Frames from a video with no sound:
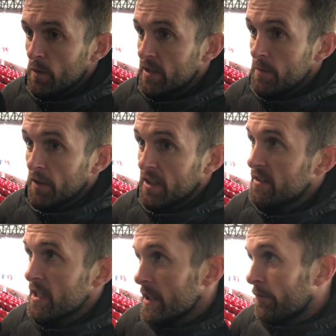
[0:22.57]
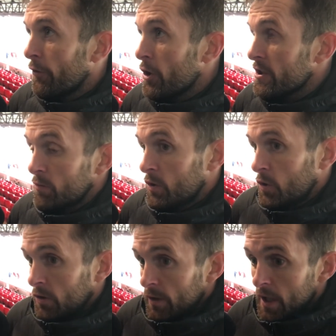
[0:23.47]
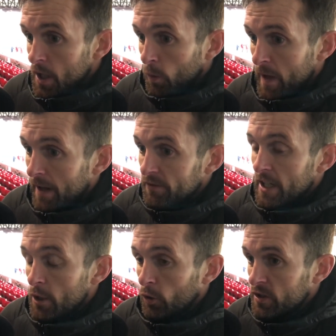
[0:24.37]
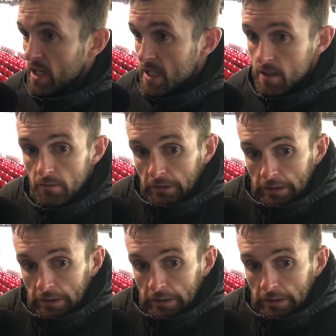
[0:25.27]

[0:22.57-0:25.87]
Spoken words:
We seem to concede it first, which we haven't done all season.